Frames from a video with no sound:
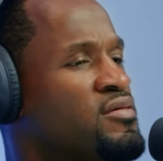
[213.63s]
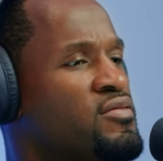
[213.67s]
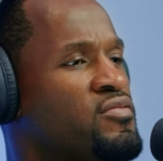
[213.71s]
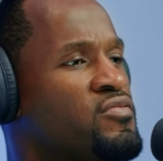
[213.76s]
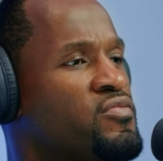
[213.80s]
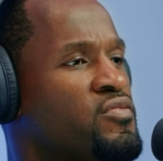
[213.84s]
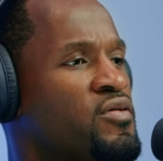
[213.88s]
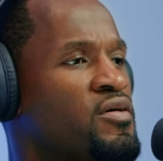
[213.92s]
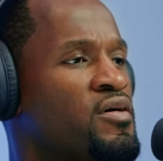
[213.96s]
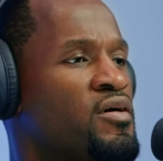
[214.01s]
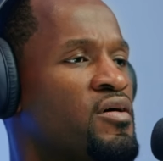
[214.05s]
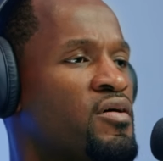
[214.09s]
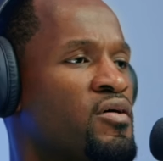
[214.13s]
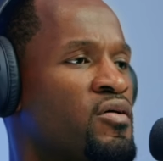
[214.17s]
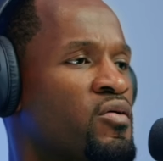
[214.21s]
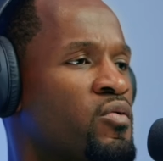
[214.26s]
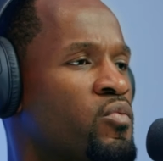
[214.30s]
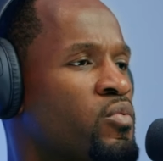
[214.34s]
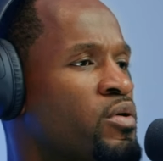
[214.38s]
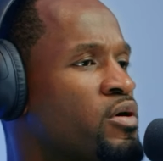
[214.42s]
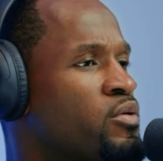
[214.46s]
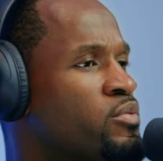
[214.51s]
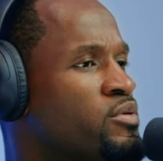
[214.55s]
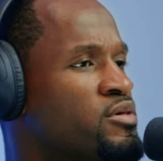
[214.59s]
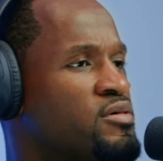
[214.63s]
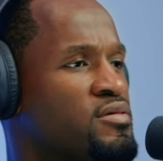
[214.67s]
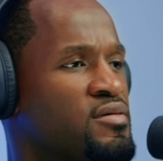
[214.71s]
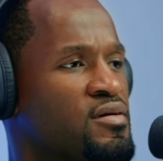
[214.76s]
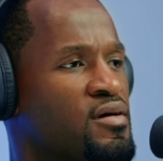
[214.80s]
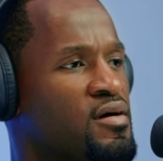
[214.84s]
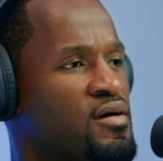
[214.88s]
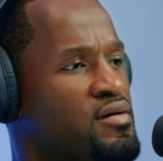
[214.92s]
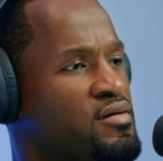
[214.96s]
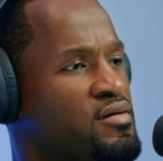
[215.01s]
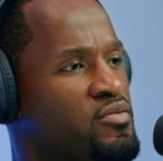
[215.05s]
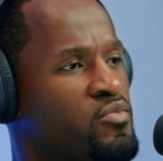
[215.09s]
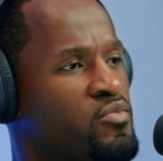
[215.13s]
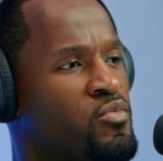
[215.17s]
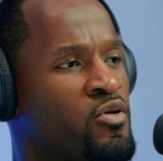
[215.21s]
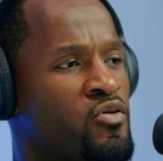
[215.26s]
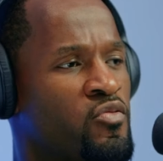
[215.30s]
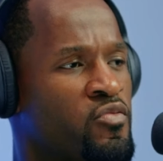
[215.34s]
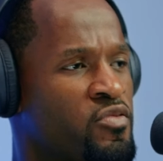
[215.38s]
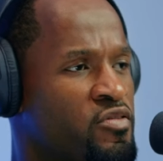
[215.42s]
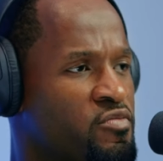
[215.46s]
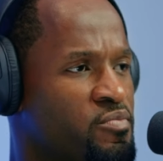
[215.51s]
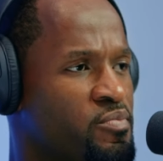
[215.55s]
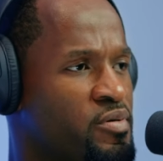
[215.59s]
of where we started, what
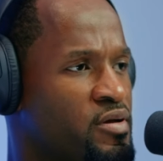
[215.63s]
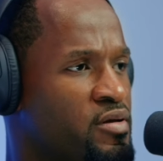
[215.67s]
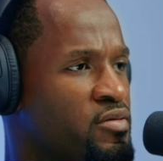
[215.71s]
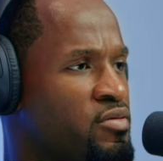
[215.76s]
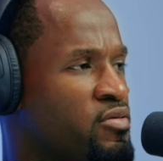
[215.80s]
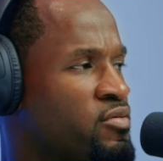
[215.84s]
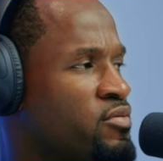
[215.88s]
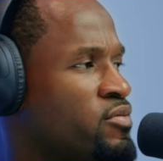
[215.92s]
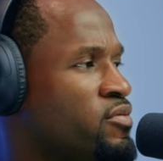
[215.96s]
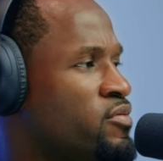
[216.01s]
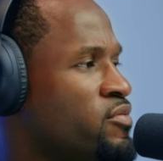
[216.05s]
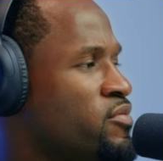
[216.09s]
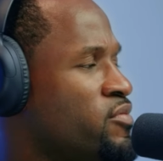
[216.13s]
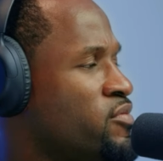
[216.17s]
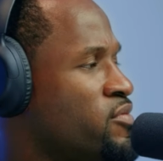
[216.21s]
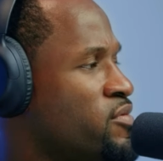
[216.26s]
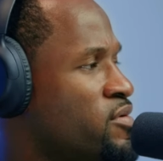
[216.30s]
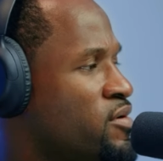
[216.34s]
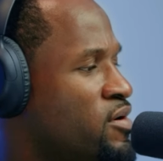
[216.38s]
we've been through.